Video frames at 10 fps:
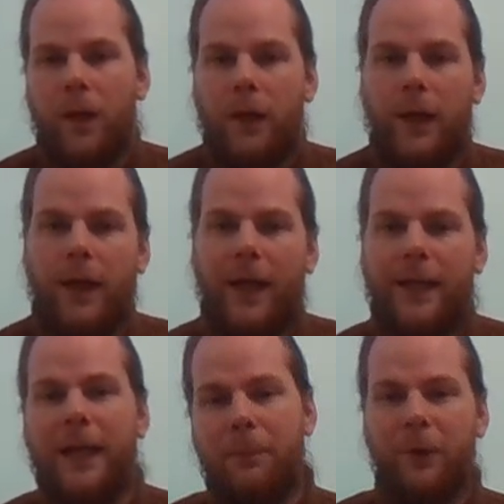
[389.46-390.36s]
Okay, and
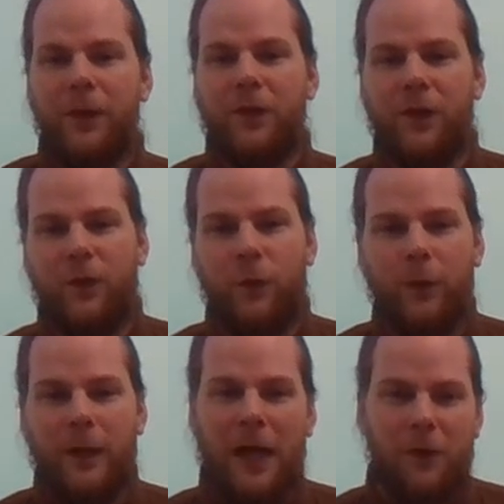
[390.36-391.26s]
that brings us to the
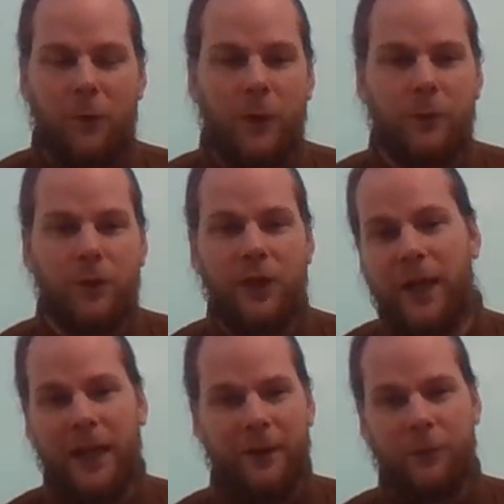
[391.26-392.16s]
last one, which I
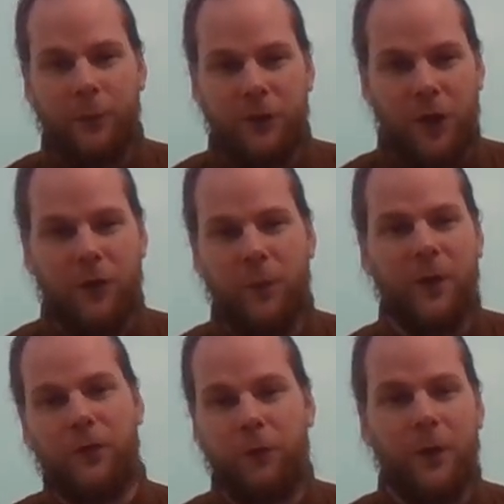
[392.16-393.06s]
have to adjust my
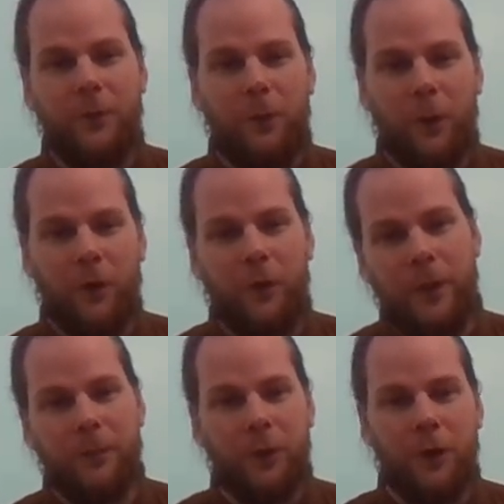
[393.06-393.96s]
screen for. So
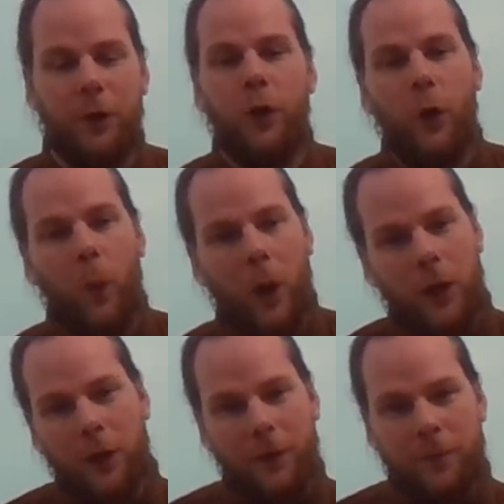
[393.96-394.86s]
I'm going to
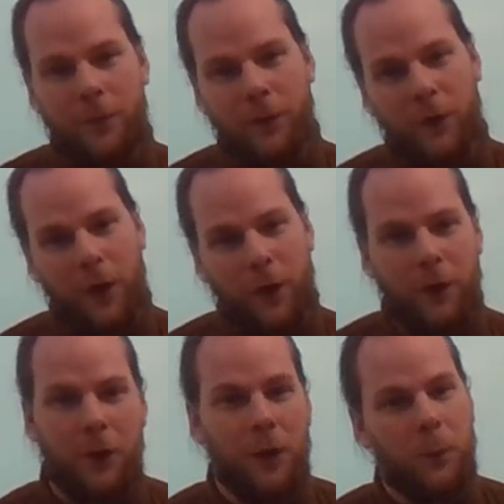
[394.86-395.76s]
walk off for a
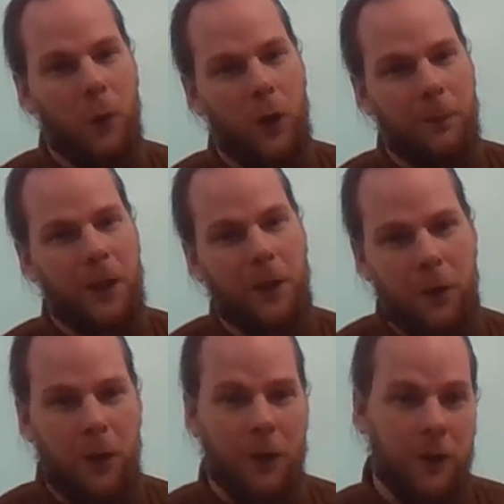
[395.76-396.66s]
second and then walk back
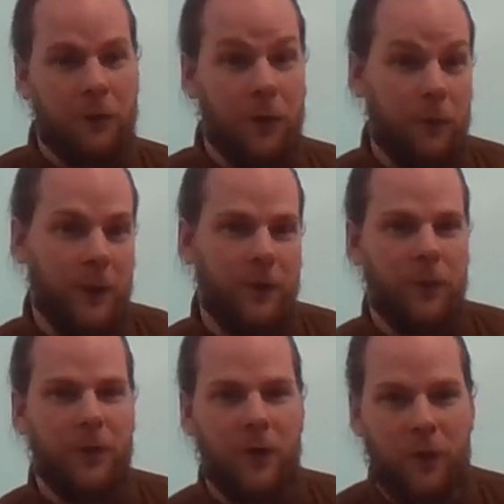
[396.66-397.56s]
on after I've made
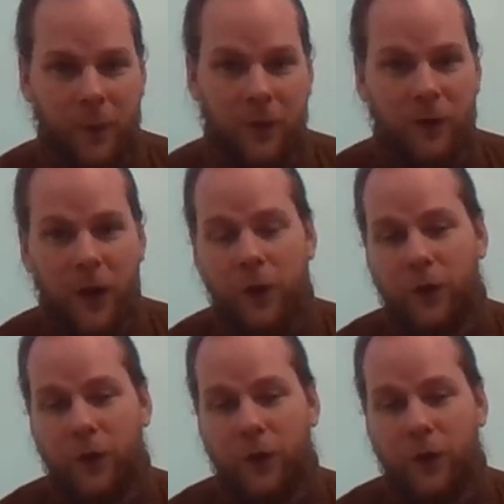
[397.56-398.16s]
some adjustments.